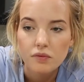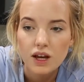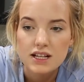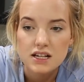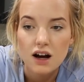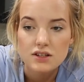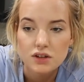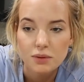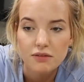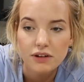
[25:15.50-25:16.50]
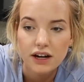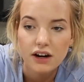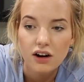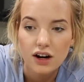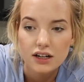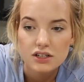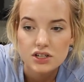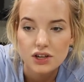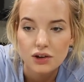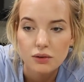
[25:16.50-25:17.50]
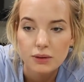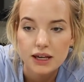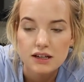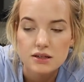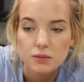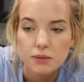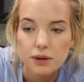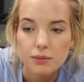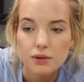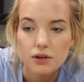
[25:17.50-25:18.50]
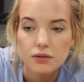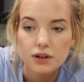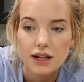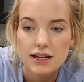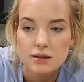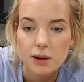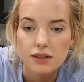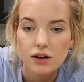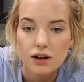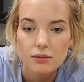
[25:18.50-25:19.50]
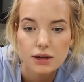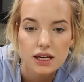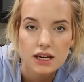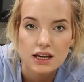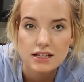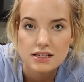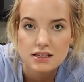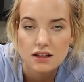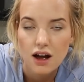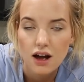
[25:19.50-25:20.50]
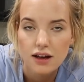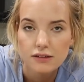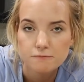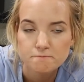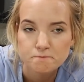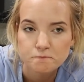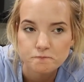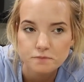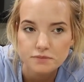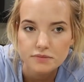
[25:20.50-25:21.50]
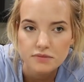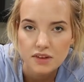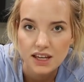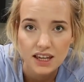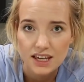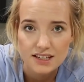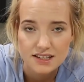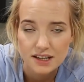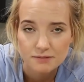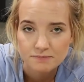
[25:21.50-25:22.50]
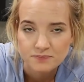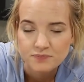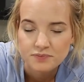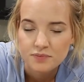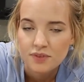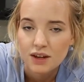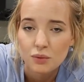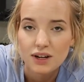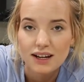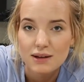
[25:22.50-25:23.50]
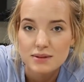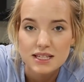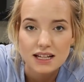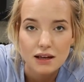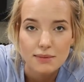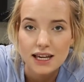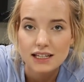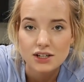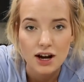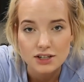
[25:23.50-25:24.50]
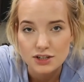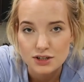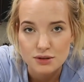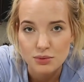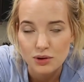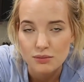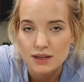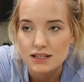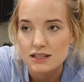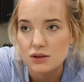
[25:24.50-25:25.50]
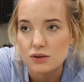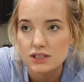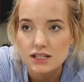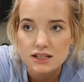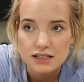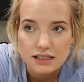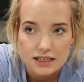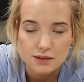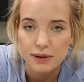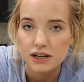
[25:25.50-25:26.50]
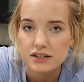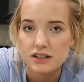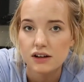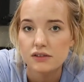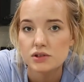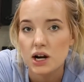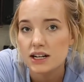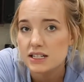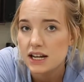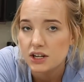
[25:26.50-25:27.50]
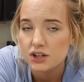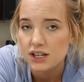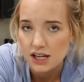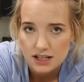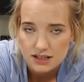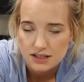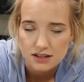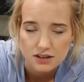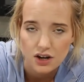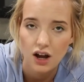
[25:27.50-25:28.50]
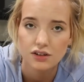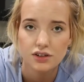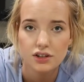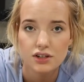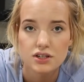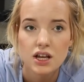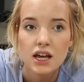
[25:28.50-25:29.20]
it's also been very hard too, because what people don't realize about the army, it's not easy. when it comes to like making doctor's appointments, going to the dentist by yourself, trying to take your kids to the doctors,